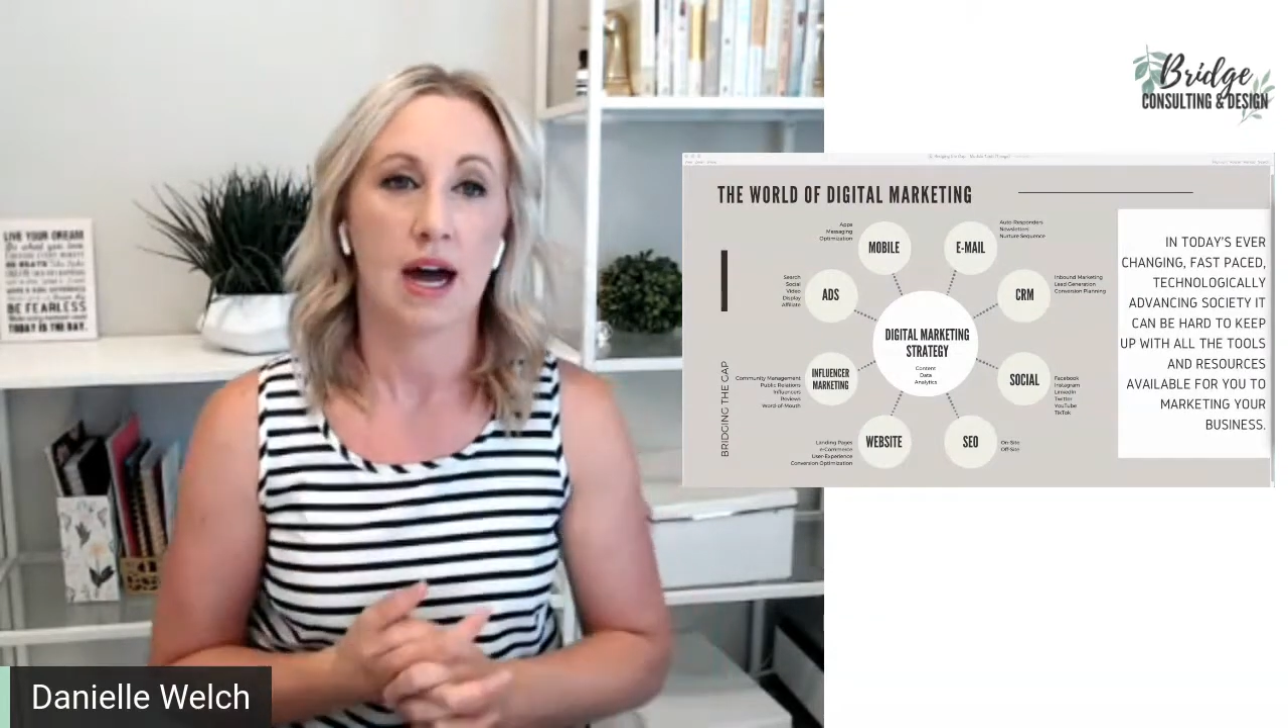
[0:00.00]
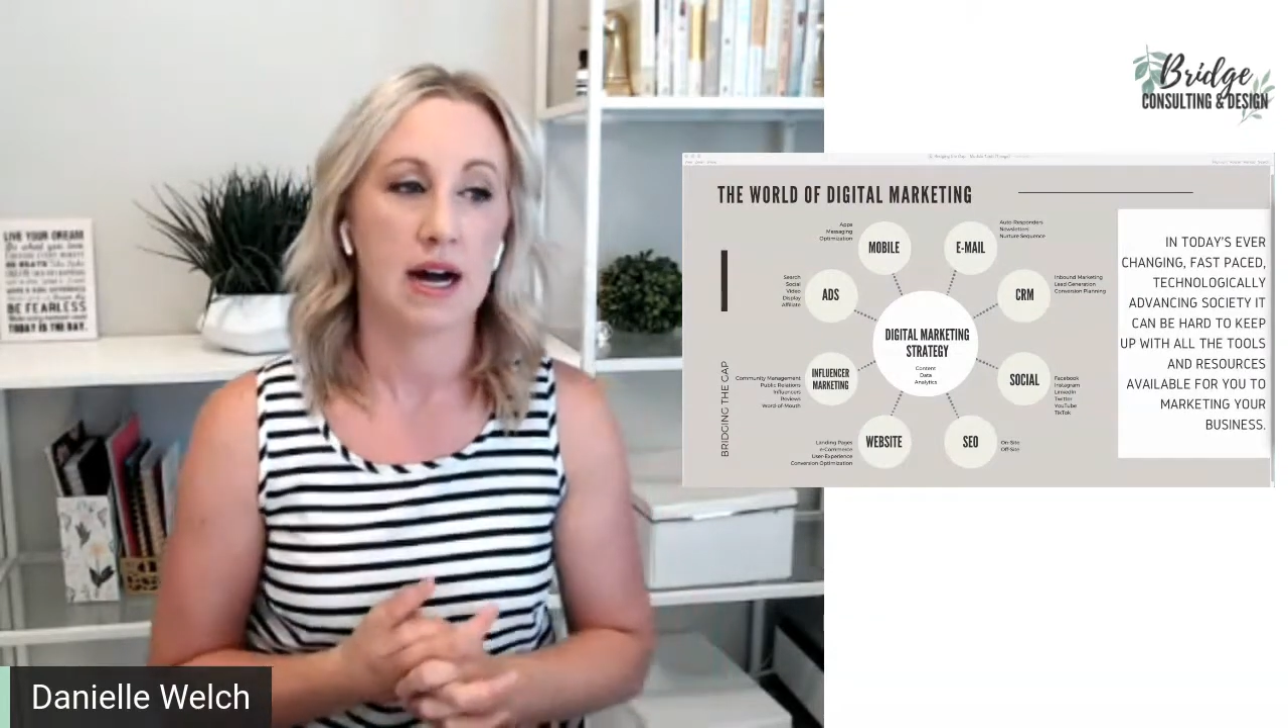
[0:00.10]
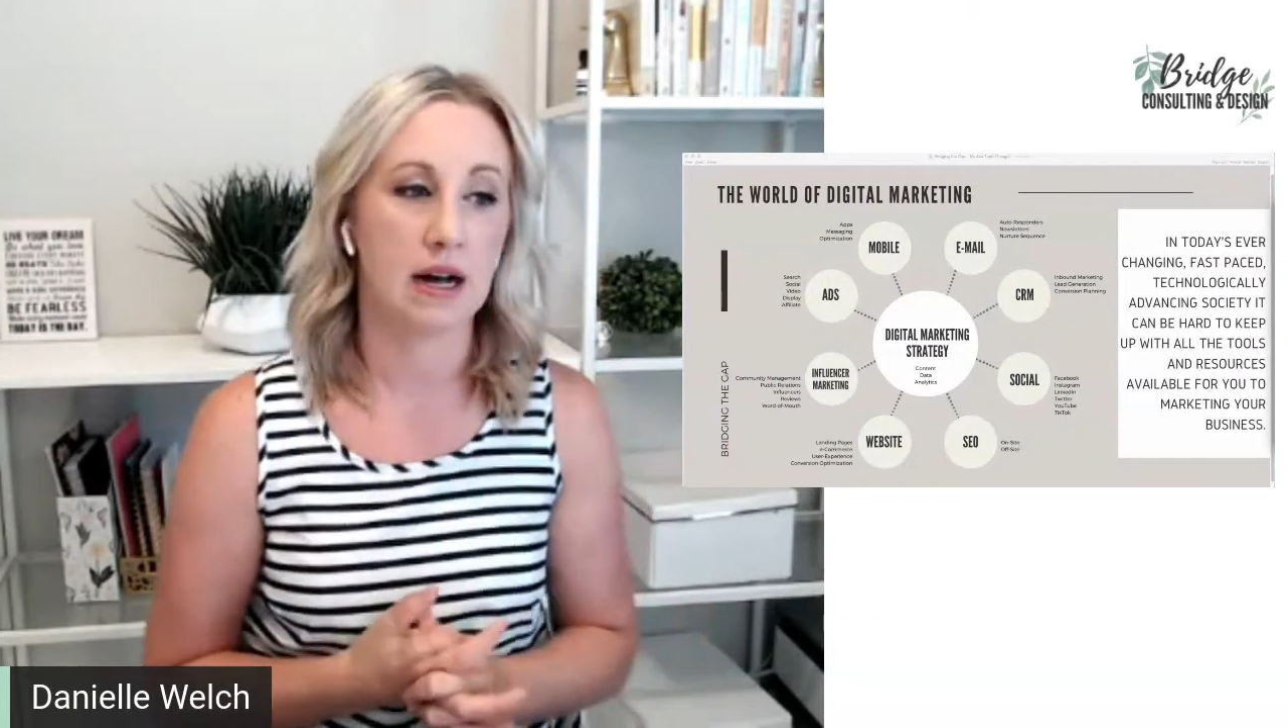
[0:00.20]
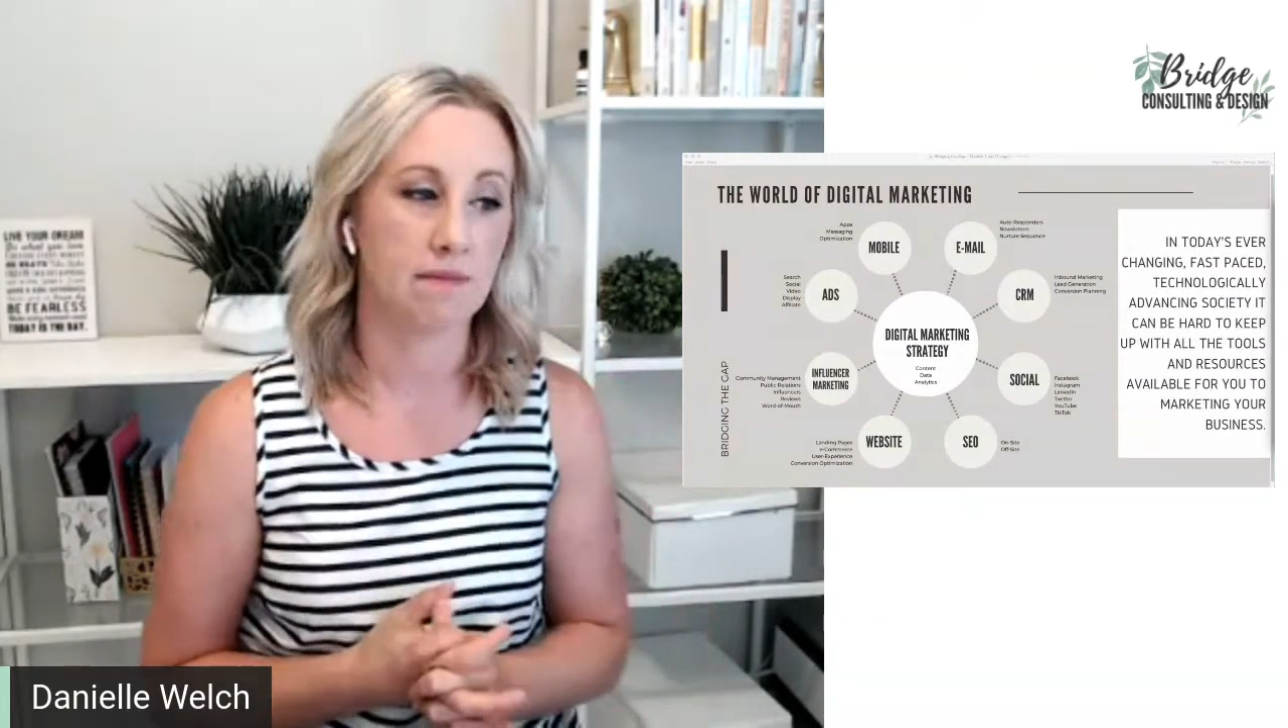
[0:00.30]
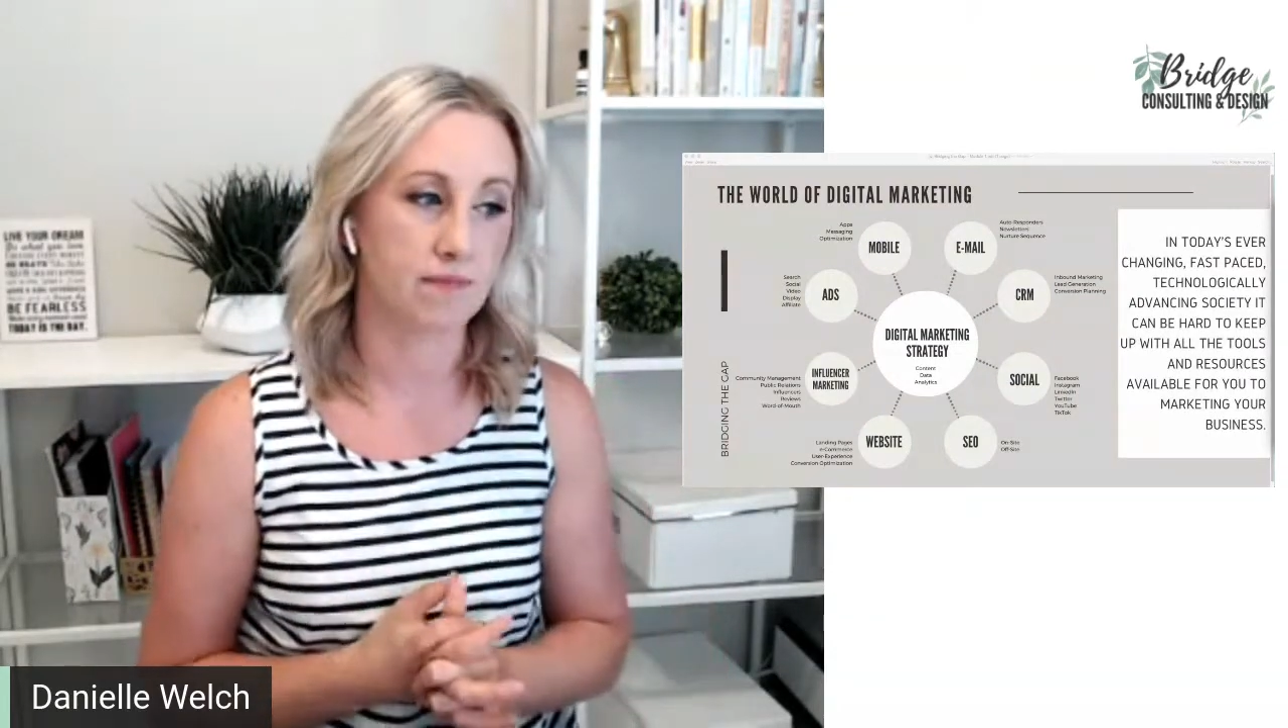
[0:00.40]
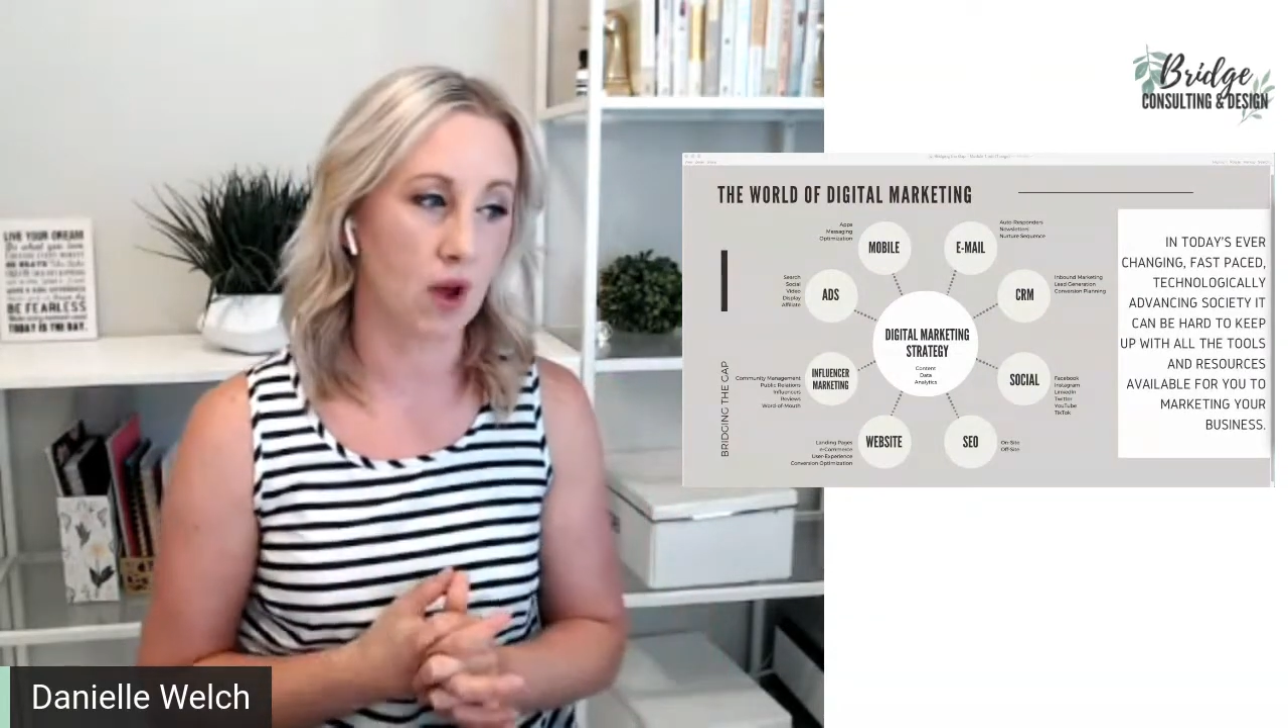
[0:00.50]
on